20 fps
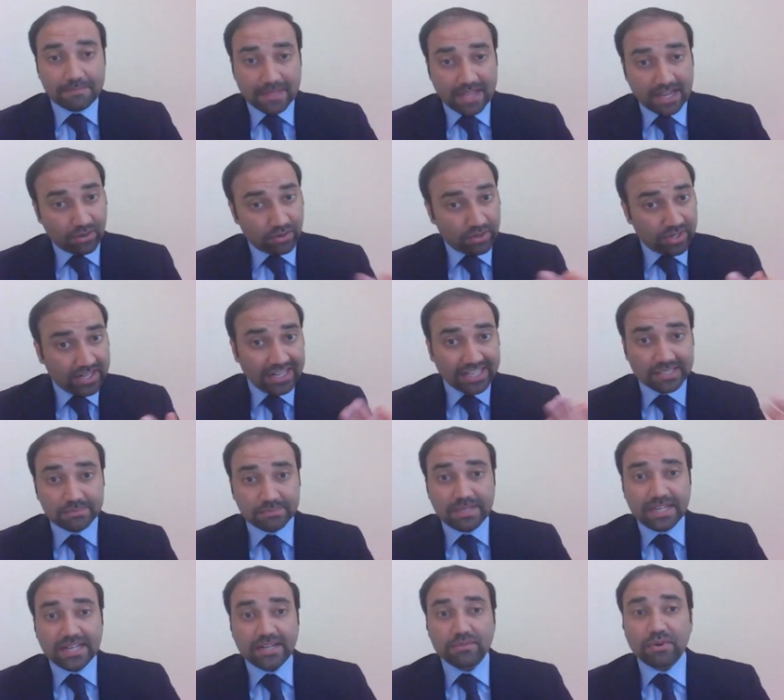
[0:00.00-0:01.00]
I already
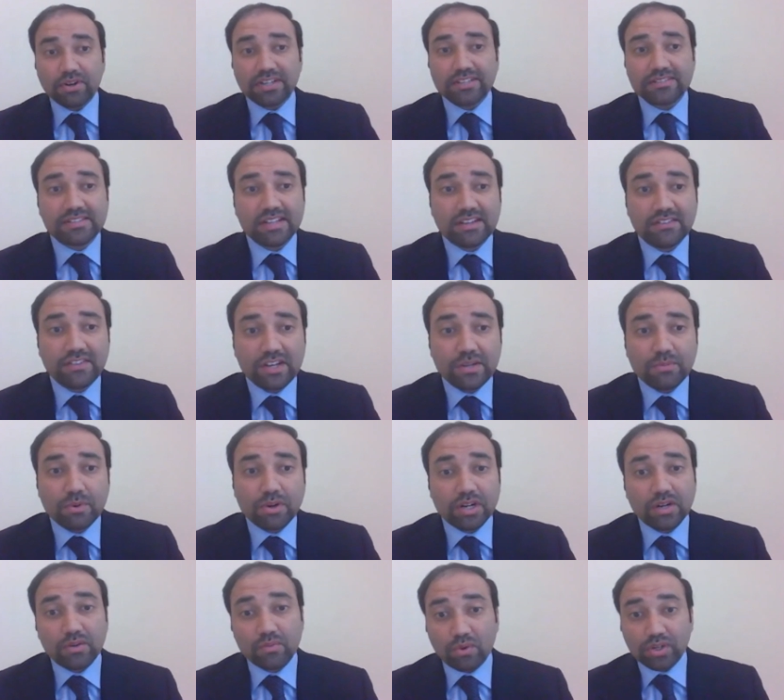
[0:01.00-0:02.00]
explained what is revenue
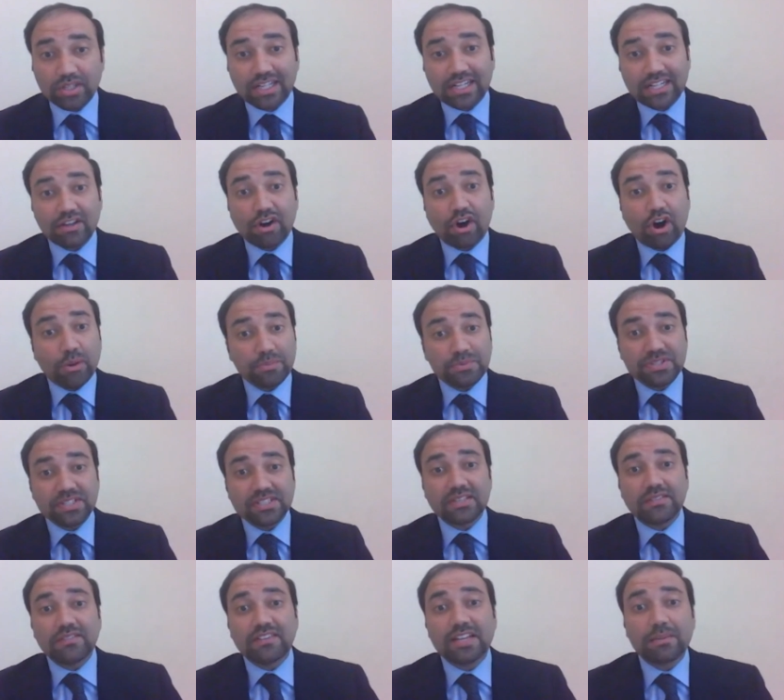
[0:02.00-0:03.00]
model, what are the options
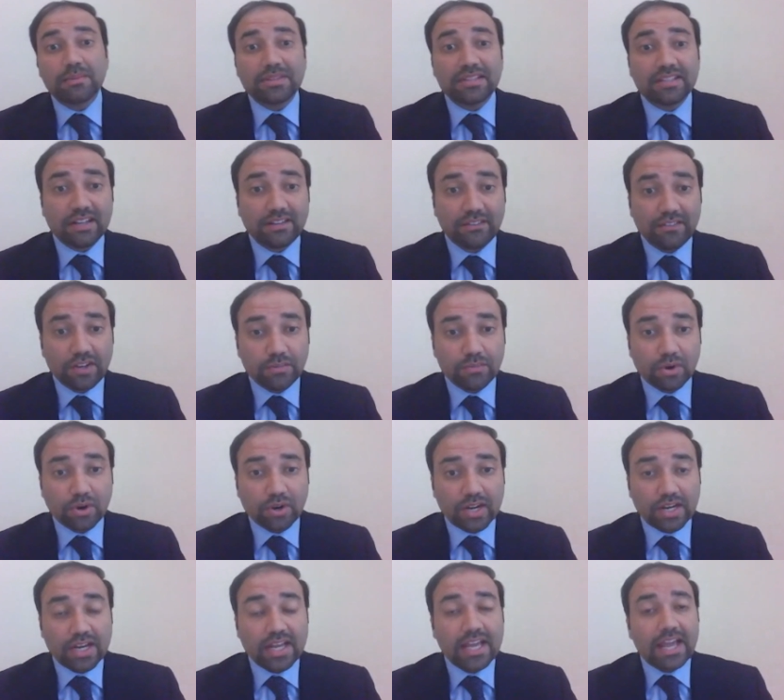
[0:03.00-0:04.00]
available in the revenue
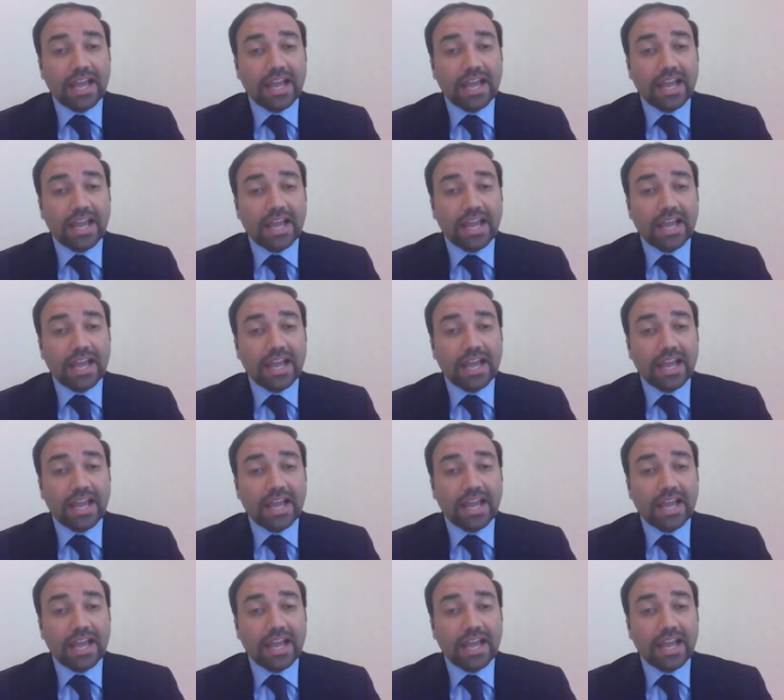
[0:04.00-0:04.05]
model,